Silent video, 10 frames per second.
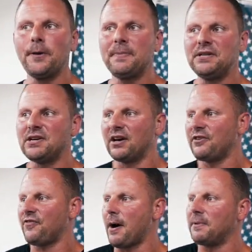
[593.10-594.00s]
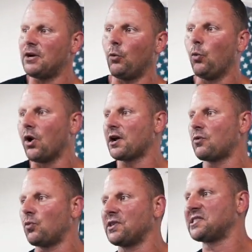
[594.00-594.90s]
be done if I'm in a
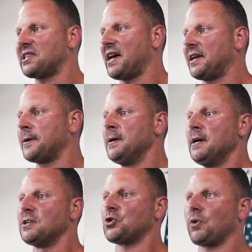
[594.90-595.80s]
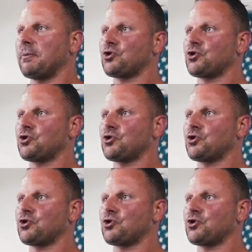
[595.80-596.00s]
one-on-one -on -one setting. So when I'm